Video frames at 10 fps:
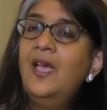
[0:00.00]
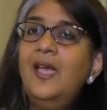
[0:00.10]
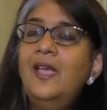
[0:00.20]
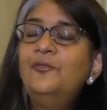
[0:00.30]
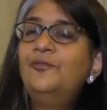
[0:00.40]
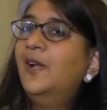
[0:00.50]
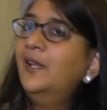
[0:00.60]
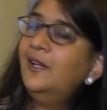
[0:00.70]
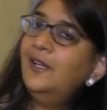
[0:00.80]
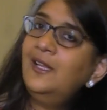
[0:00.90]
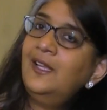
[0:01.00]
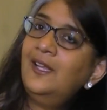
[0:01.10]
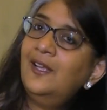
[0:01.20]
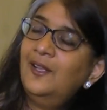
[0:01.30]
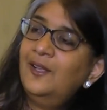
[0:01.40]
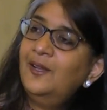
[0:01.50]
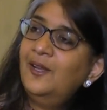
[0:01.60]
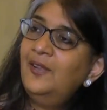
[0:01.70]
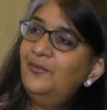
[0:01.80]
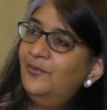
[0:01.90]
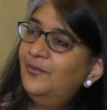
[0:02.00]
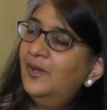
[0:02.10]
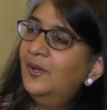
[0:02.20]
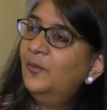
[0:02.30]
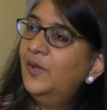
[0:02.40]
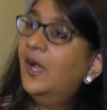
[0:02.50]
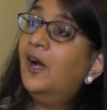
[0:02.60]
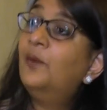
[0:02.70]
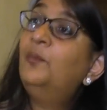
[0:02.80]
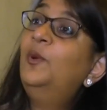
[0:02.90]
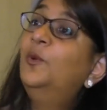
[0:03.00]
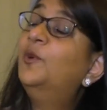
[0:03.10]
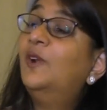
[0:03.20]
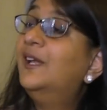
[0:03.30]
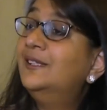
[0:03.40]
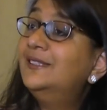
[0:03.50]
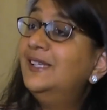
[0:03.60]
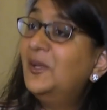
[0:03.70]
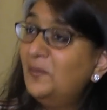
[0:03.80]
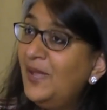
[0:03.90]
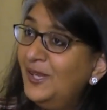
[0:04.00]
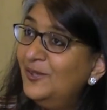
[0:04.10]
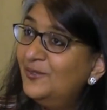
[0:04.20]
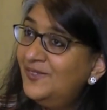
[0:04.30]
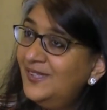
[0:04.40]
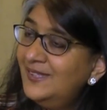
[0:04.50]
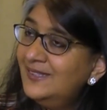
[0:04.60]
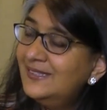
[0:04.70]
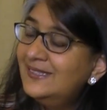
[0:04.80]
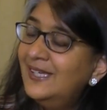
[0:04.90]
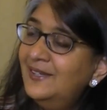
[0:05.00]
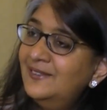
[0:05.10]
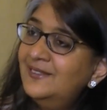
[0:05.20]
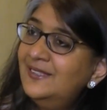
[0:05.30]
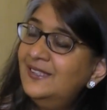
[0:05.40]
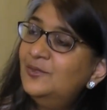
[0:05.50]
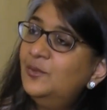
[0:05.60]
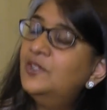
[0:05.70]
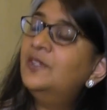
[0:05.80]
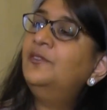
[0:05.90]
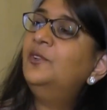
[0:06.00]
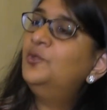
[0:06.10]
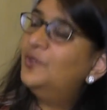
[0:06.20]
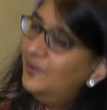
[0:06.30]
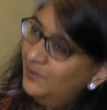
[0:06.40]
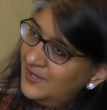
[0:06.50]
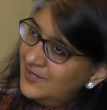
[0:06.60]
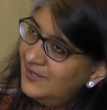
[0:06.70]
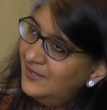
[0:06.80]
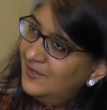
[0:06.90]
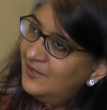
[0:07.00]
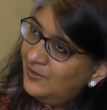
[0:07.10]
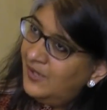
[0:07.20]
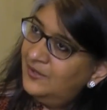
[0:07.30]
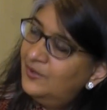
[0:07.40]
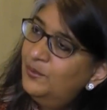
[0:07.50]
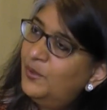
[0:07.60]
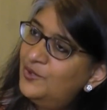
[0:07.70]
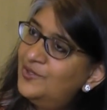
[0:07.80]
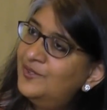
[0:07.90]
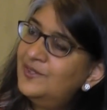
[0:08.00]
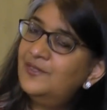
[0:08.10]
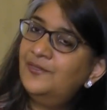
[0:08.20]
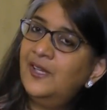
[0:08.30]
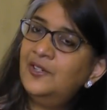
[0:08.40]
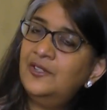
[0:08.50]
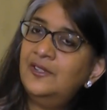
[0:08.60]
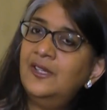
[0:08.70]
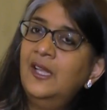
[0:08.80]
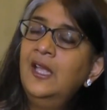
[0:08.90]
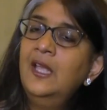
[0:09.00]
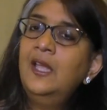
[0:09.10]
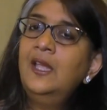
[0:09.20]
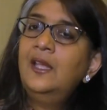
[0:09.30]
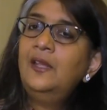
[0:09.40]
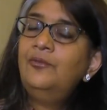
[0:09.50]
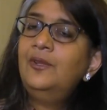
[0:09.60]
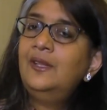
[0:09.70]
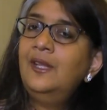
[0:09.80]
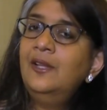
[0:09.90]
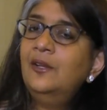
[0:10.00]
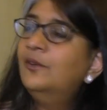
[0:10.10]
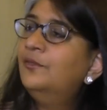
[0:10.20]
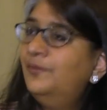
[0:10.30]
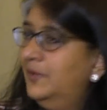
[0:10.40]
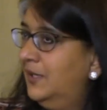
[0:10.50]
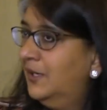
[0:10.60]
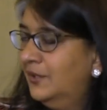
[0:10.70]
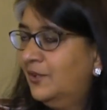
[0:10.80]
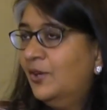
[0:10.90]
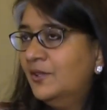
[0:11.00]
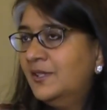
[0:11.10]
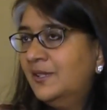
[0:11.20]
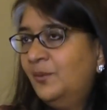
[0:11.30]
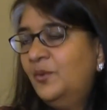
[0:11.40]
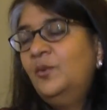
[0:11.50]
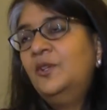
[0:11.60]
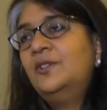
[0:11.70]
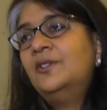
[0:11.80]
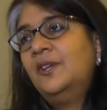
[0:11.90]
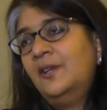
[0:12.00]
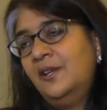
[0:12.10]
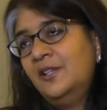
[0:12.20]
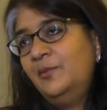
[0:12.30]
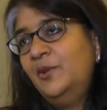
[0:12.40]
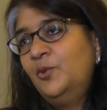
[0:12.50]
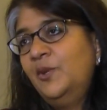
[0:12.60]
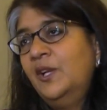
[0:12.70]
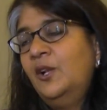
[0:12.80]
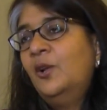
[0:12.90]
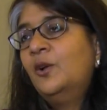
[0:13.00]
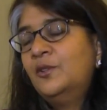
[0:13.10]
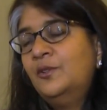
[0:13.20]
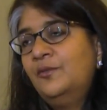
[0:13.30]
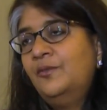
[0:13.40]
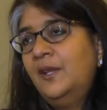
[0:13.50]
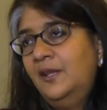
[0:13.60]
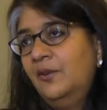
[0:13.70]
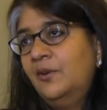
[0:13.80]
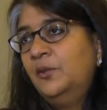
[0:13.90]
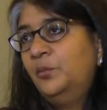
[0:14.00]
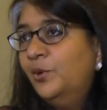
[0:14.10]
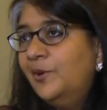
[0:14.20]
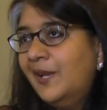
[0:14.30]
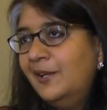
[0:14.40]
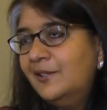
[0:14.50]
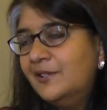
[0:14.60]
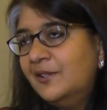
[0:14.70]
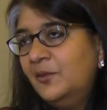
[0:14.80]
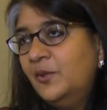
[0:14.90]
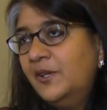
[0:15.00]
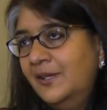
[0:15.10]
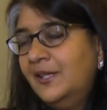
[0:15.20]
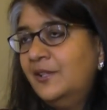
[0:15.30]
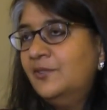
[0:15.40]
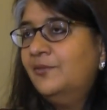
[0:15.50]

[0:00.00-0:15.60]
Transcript: And finally, if we are pluralizing many of these tendencies which have usually been seen in a rather homogenous fashion, if we think of the other concept, which has been doing a lot of, I think, rather poor analytical work, and that is